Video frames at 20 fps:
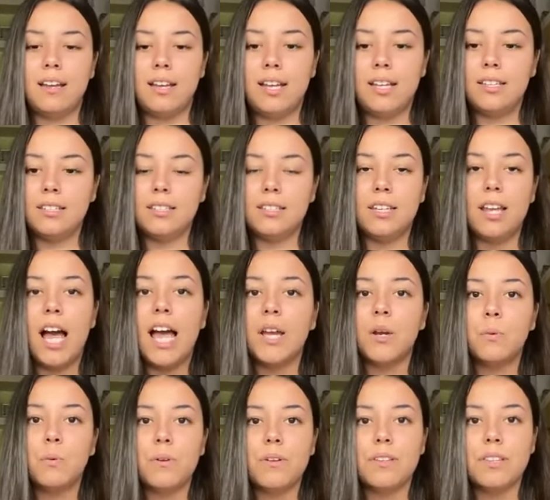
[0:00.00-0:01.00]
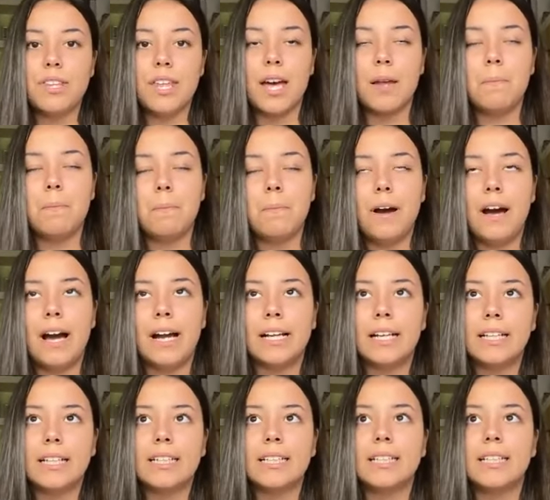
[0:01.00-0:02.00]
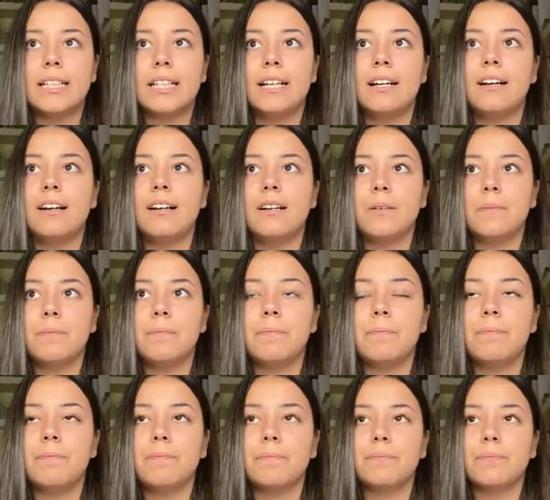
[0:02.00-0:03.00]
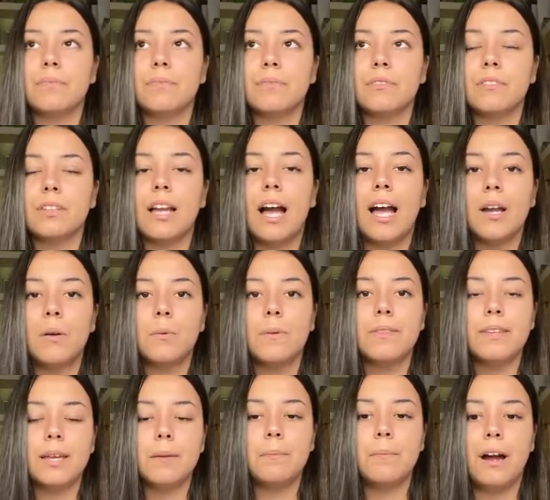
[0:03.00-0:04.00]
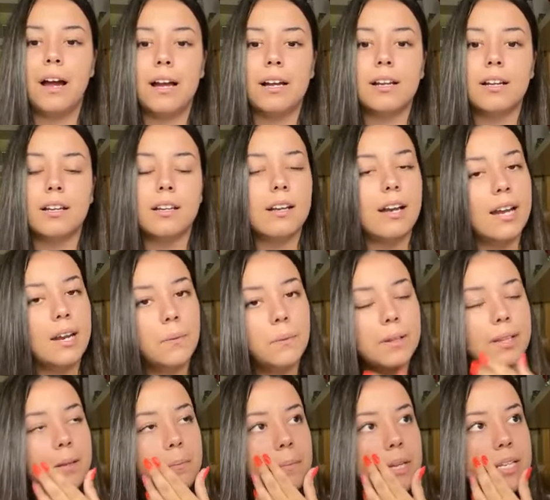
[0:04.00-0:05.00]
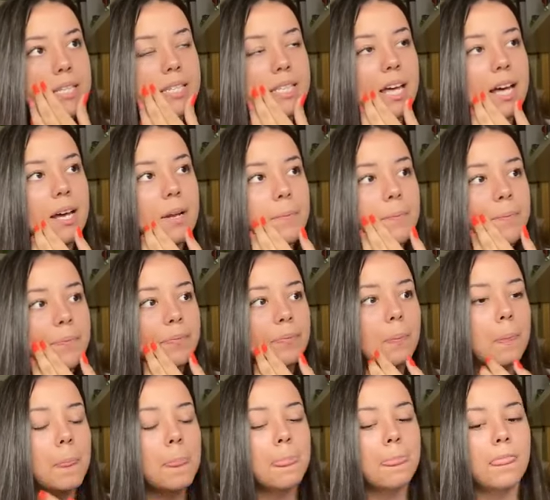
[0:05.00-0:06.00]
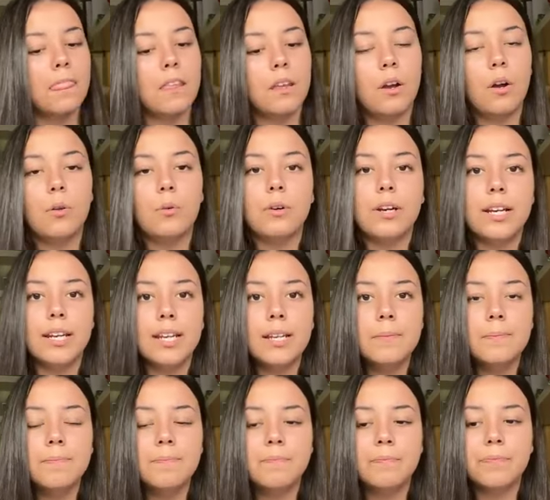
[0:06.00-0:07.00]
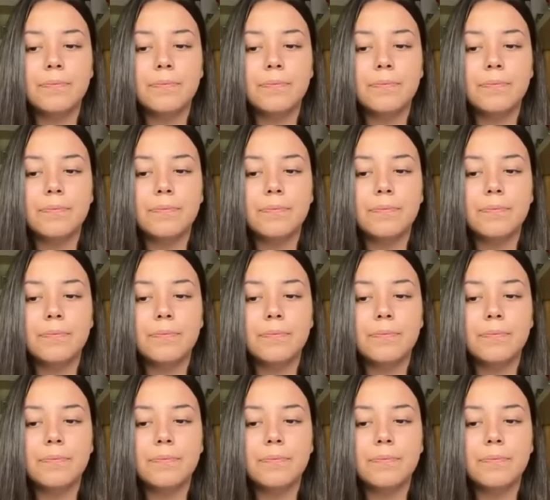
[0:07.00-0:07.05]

And I want that back. Um, I want that back. I really miss that already.